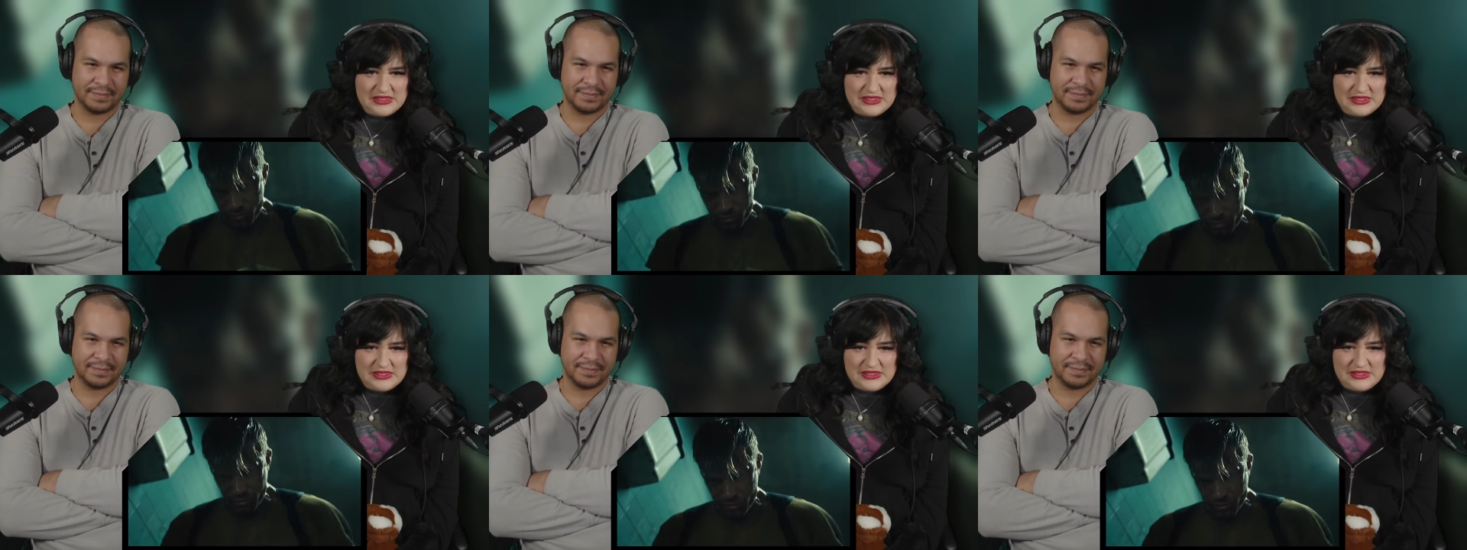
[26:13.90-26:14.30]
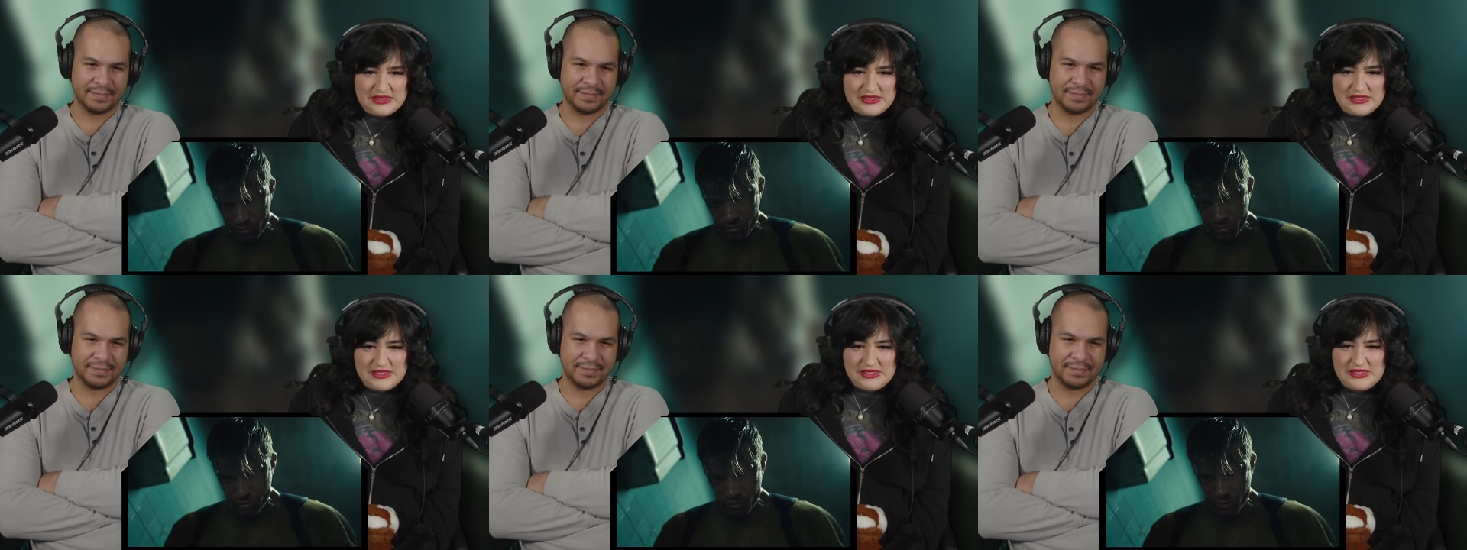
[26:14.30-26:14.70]

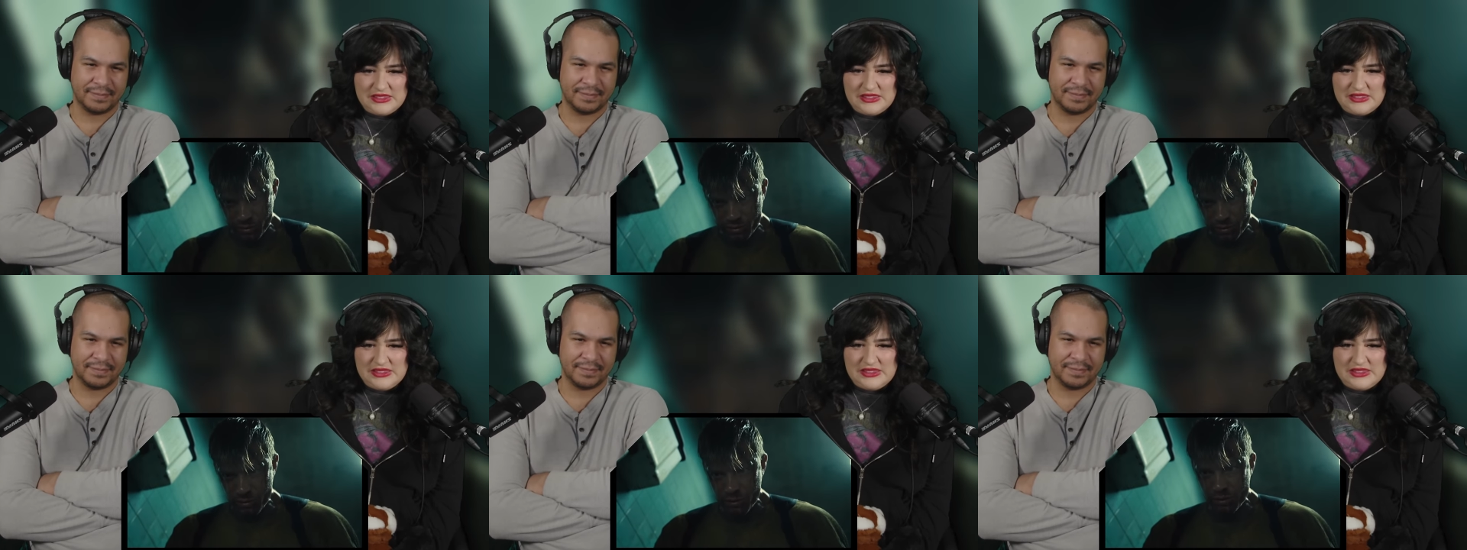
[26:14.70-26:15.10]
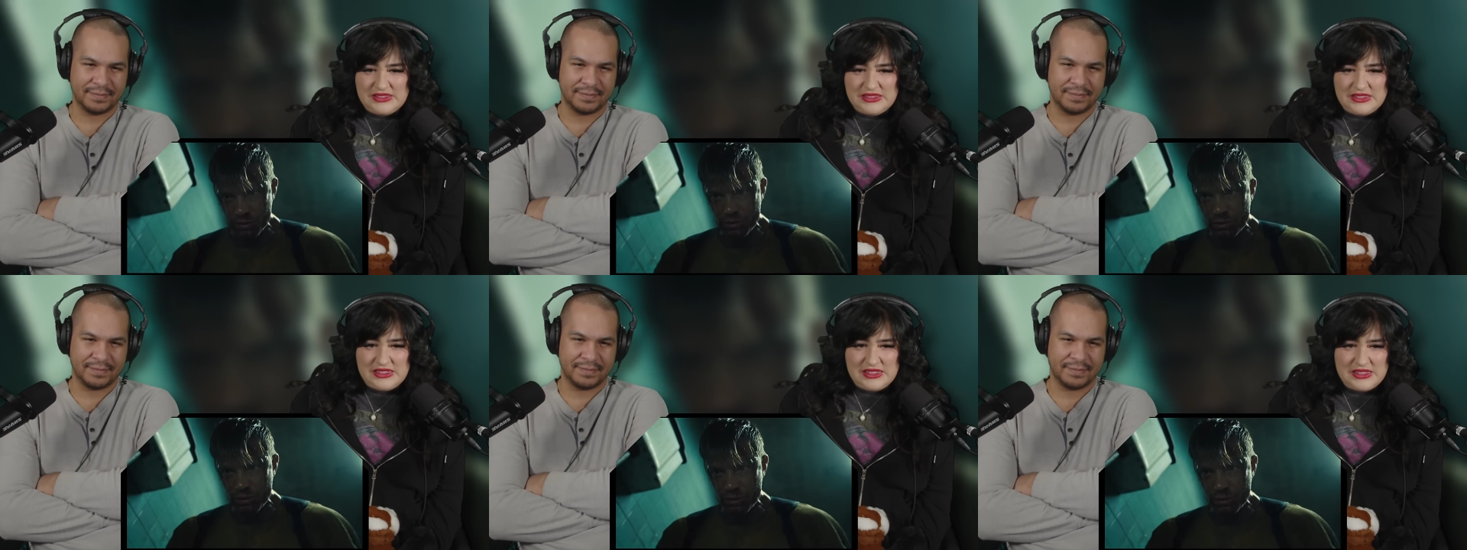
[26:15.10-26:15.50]

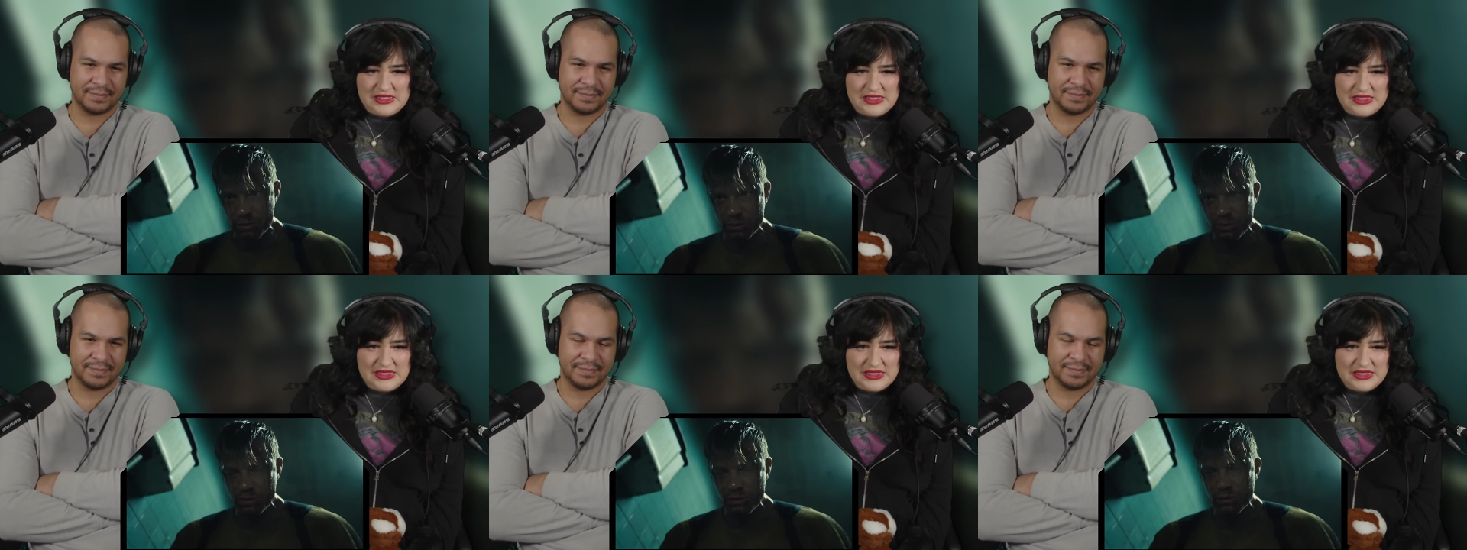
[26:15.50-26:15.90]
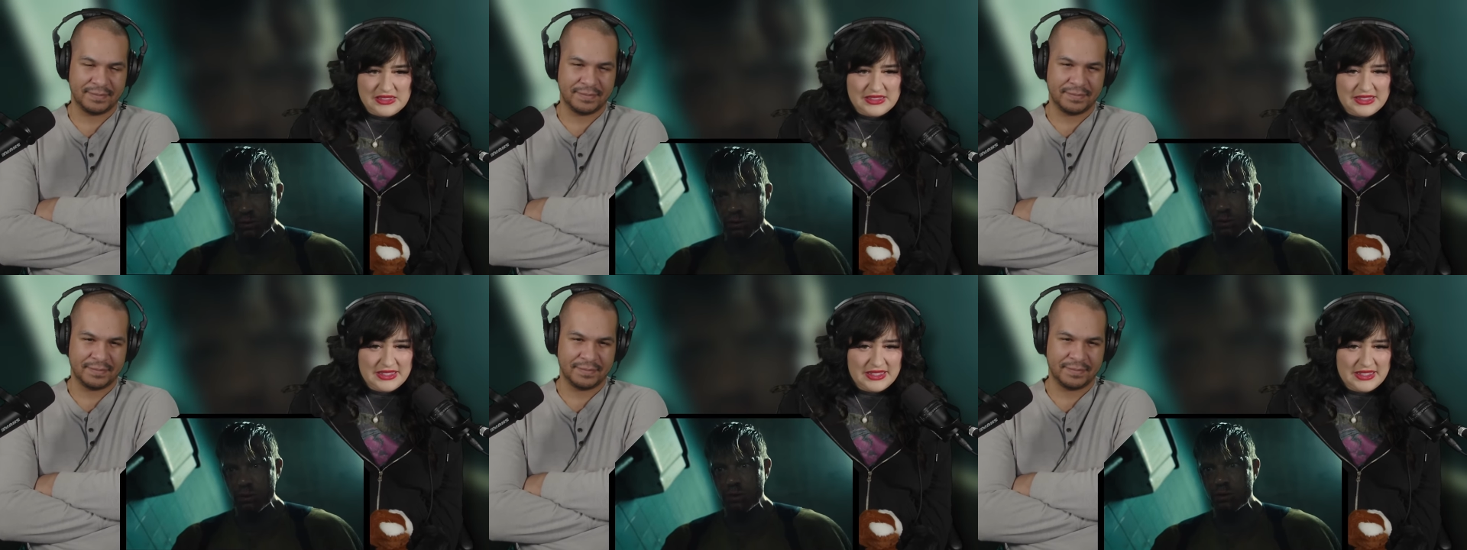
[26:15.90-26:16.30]

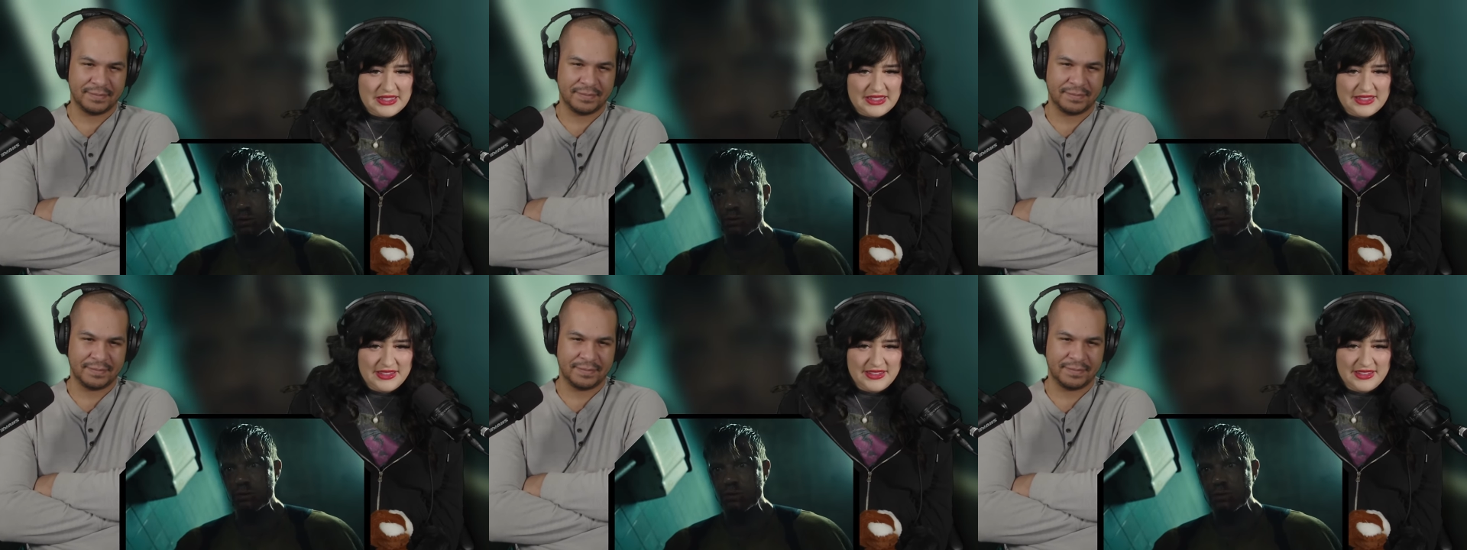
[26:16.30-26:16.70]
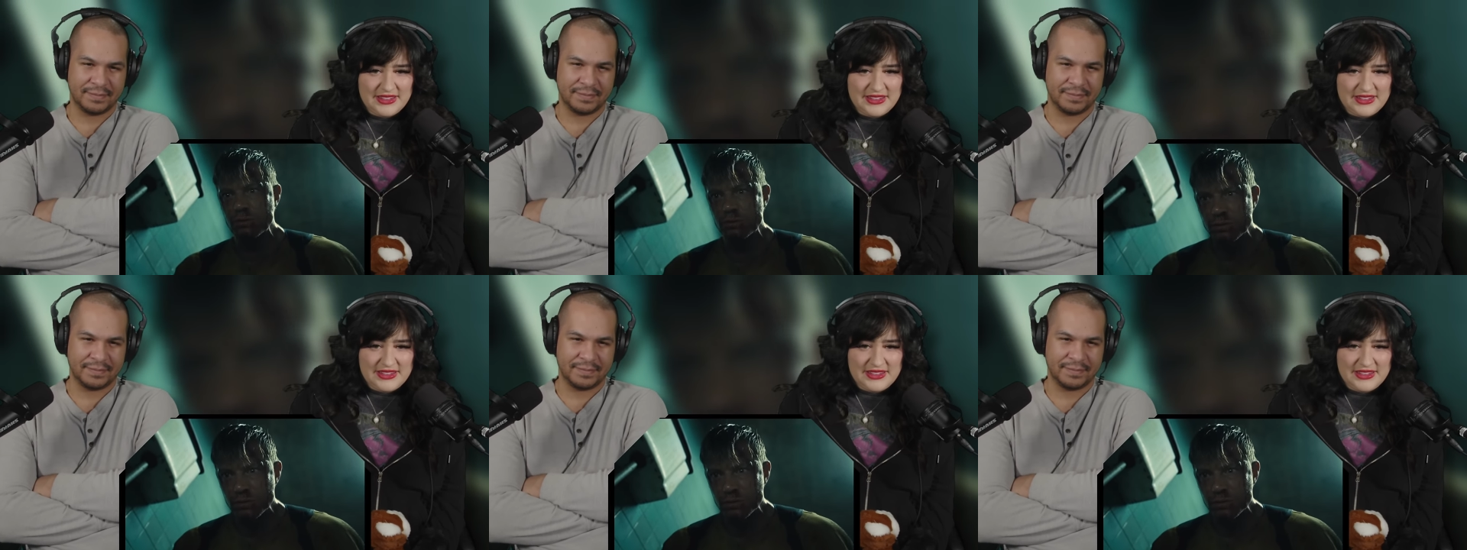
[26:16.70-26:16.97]
No one is speaking in this clip.